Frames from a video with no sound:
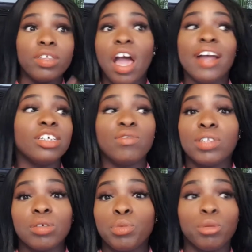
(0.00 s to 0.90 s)
I just thought
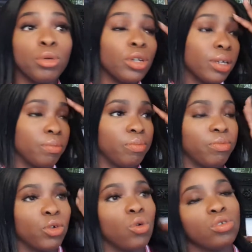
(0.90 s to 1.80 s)
they'd put me on a
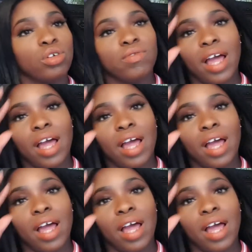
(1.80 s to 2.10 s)
course of